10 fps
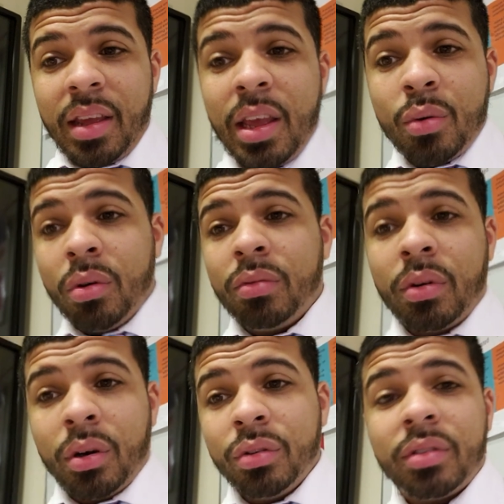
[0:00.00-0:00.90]
equal
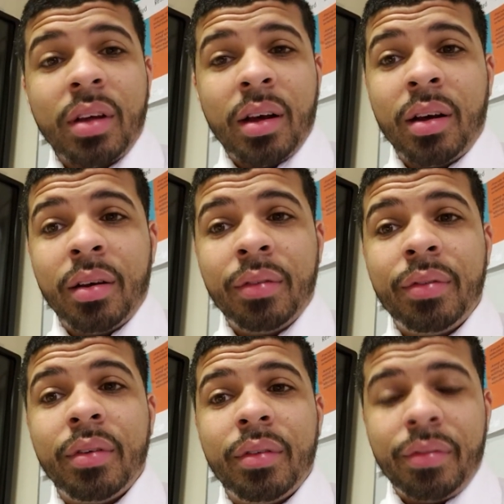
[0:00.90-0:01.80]
rows of
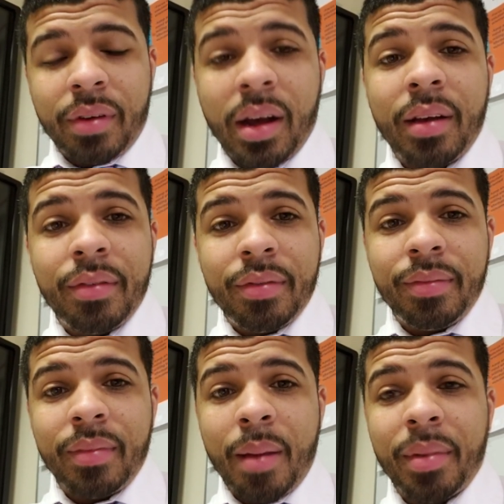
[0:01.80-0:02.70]
5.
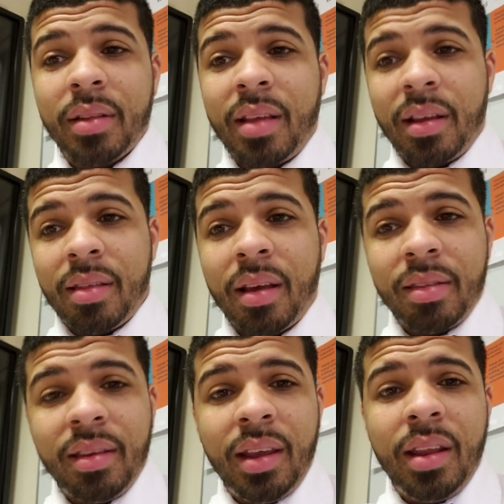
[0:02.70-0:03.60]
I'm going to take
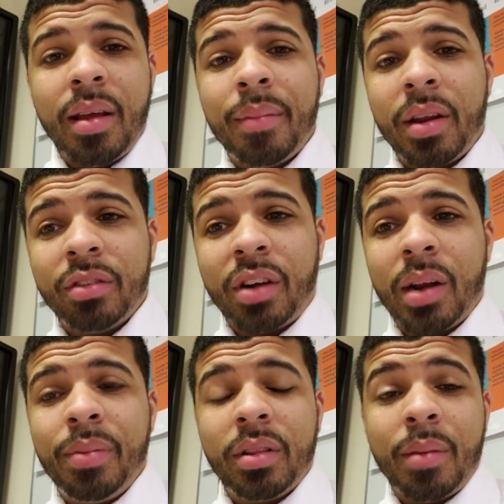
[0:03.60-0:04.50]
16. I'm going to try
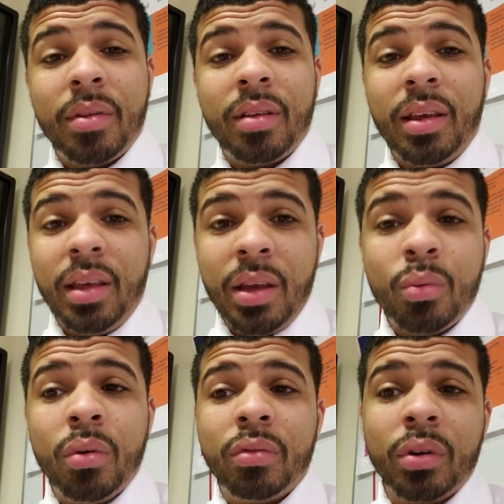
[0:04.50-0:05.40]
to put them into
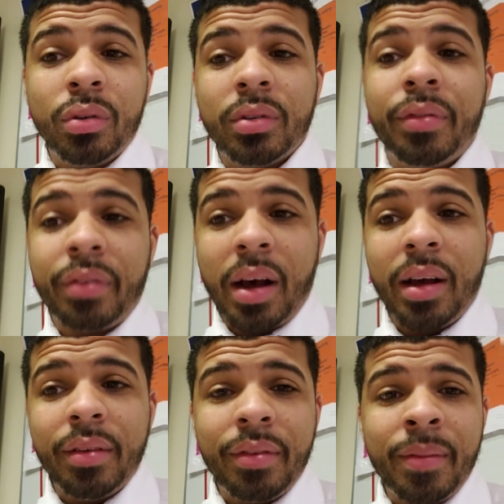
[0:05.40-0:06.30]
equal rows of
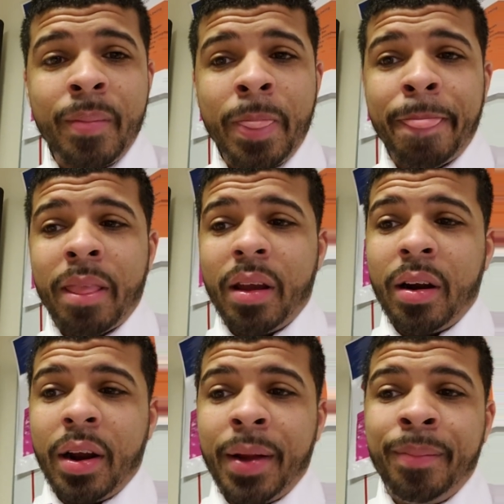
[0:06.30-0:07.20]
5.
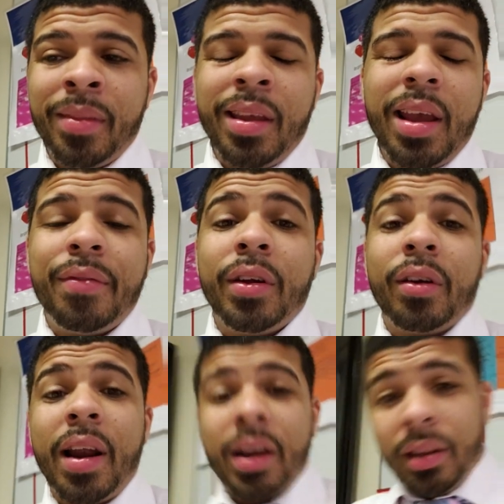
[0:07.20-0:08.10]
All right. If there
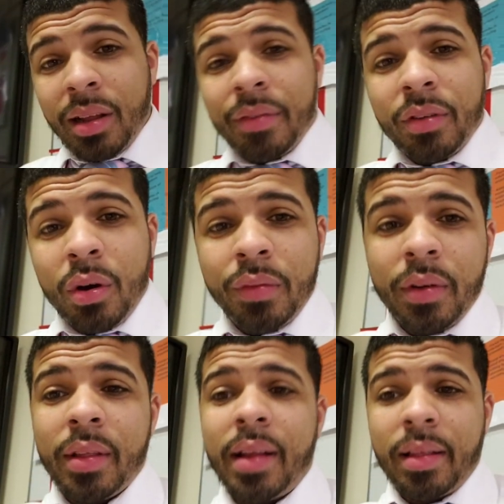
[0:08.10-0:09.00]
are any left
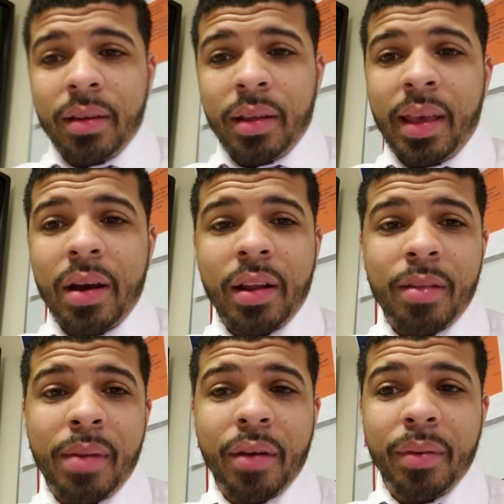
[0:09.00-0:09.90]
over, then that's going to count
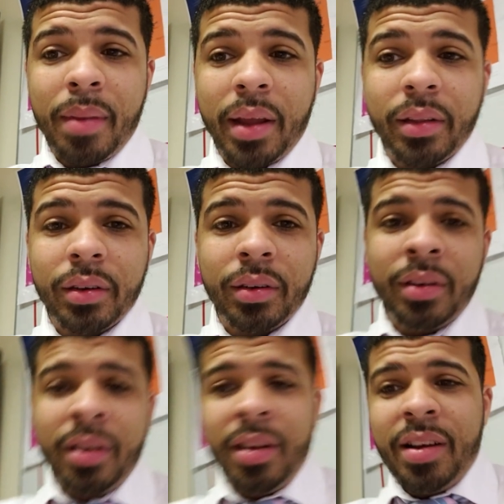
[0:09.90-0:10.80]
as my remainder.
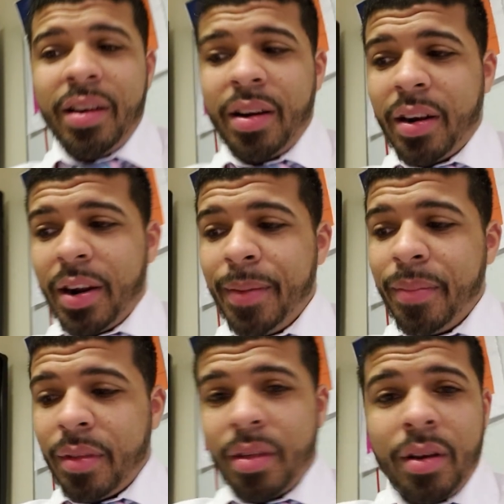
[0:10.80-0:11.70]
All right.
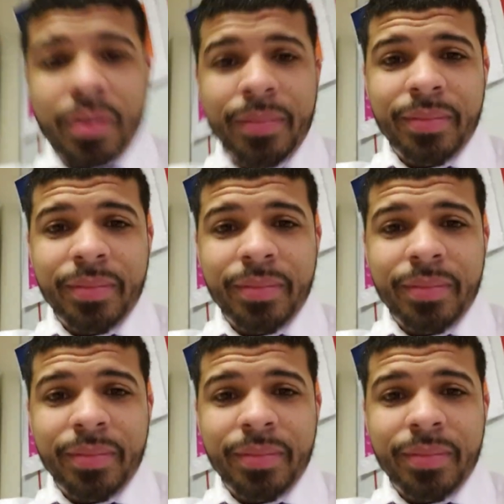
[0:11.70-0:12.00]
So